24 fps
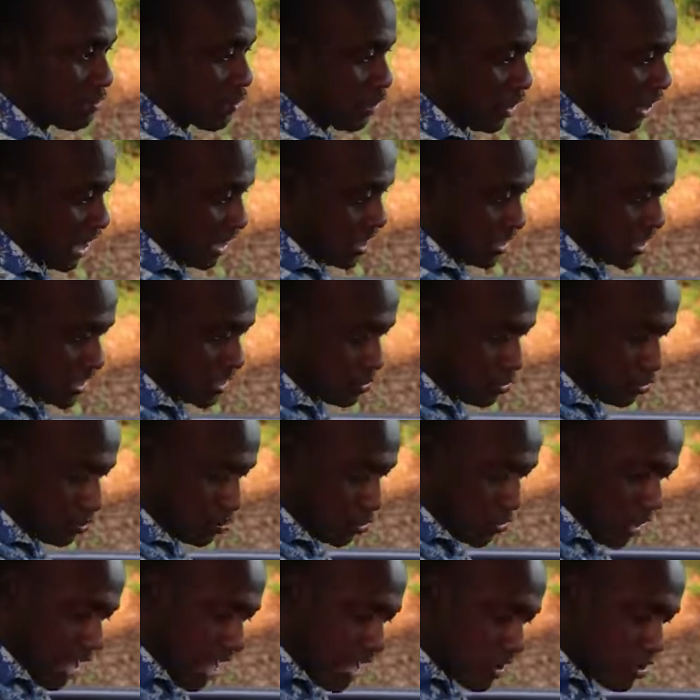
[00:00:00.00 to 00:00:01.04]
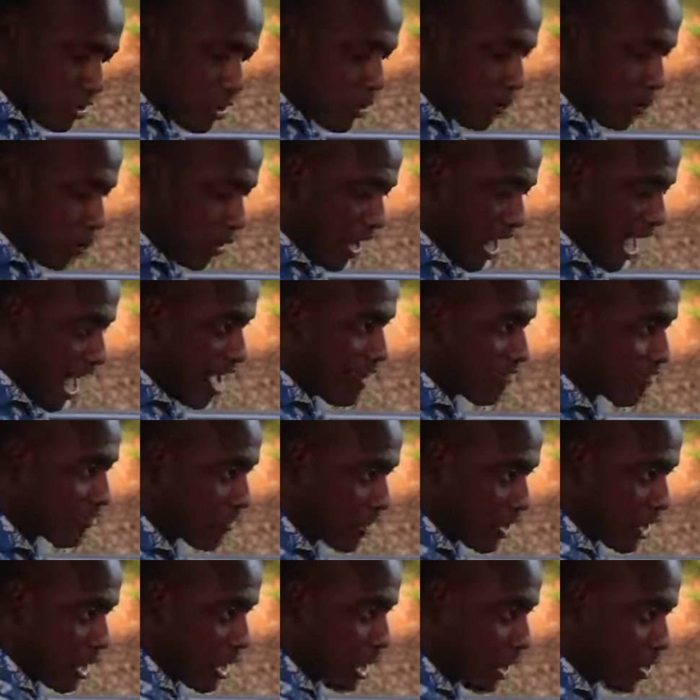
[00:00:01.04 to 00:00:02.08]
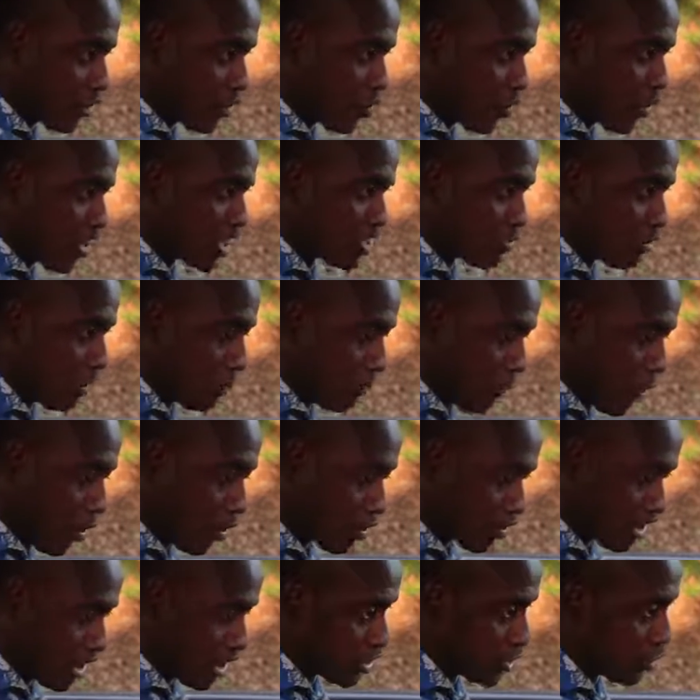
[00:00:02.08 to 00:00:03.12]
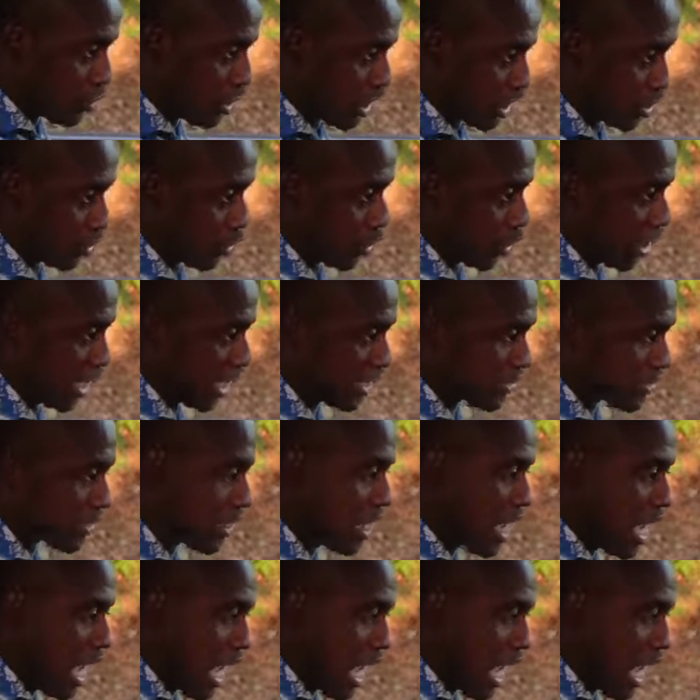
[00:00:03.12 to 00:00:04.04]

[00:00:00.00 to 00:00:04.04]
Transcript: You can still do that. We have USB port that you can connect,